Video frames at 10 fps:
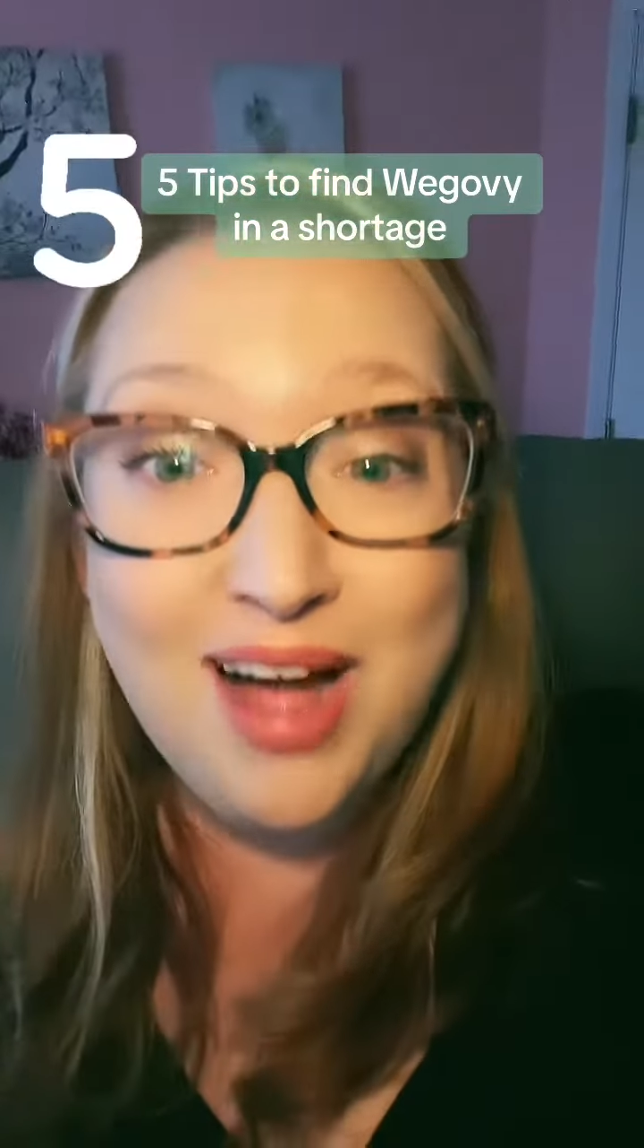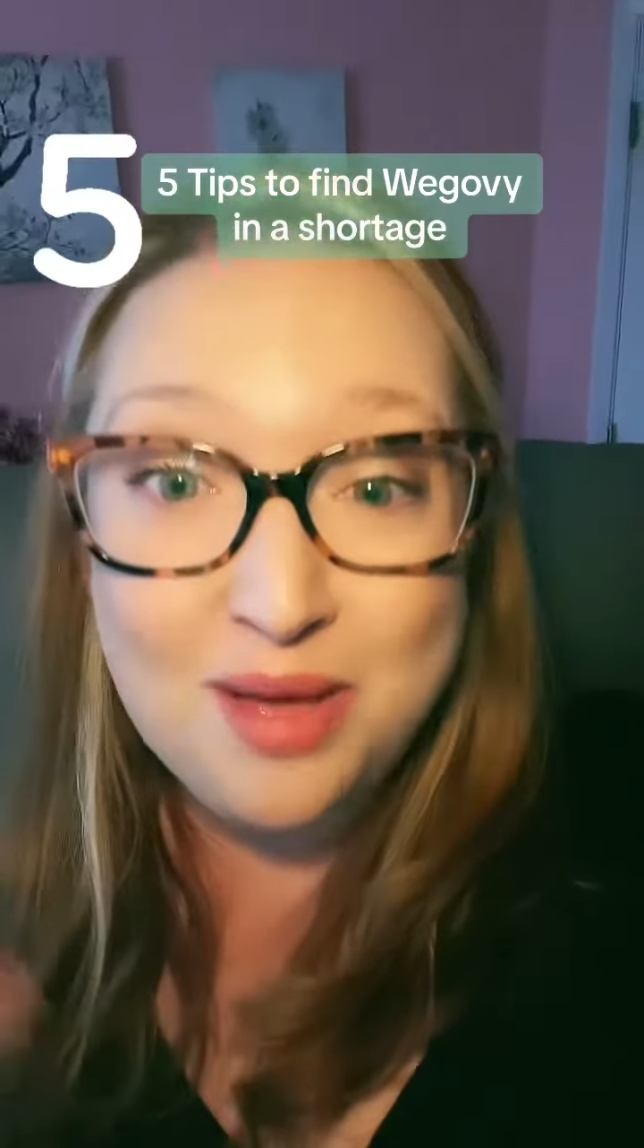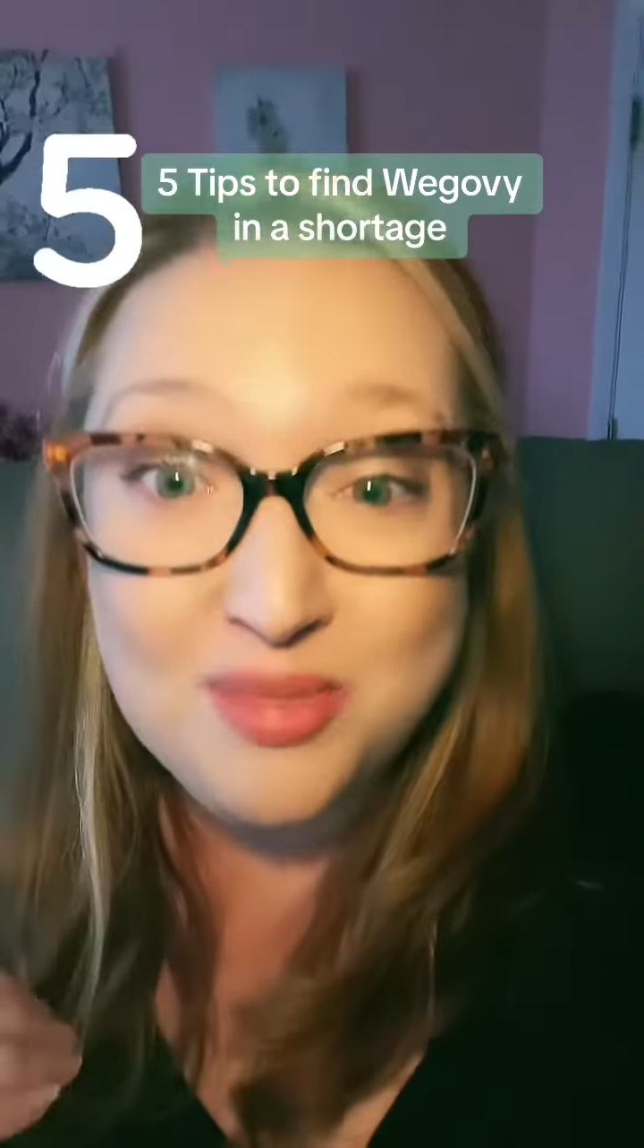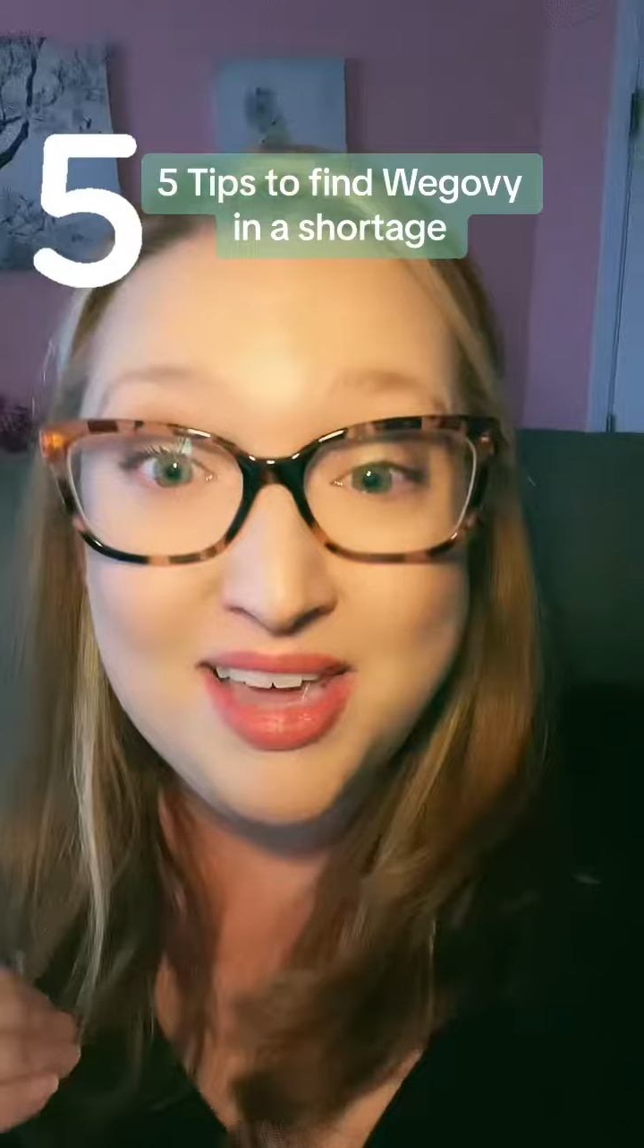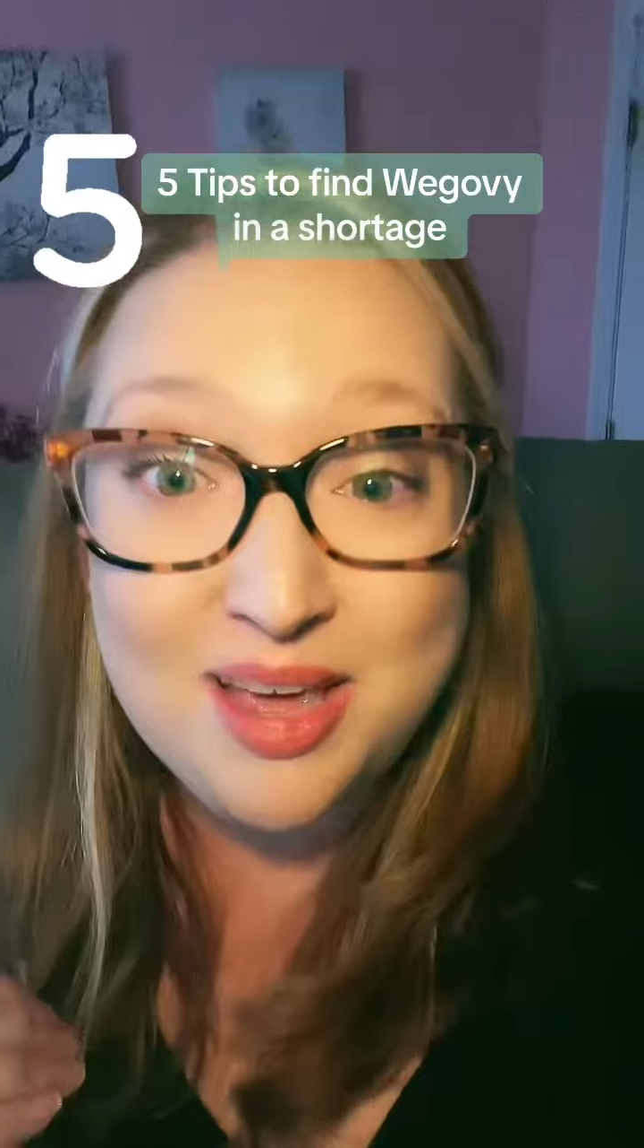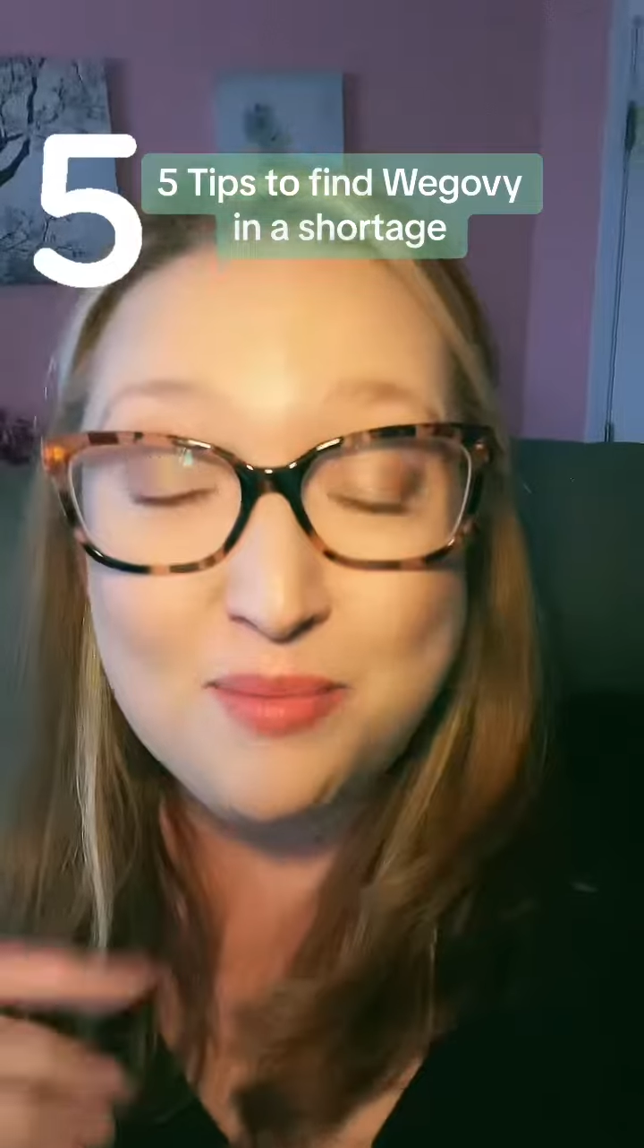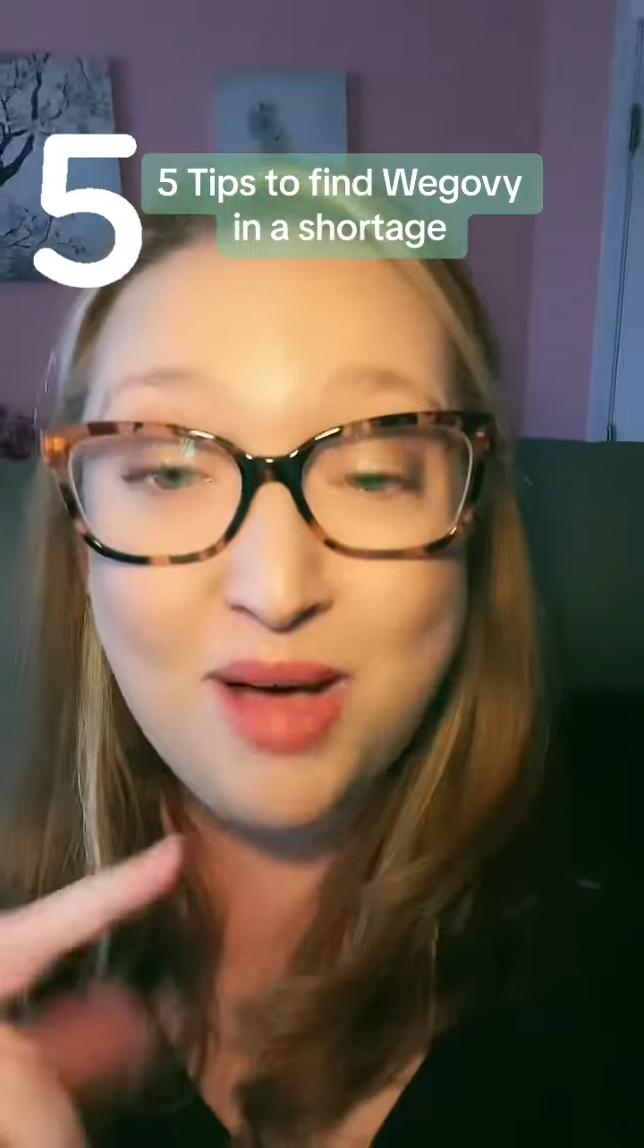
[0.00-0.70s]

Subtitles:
I'm Kim.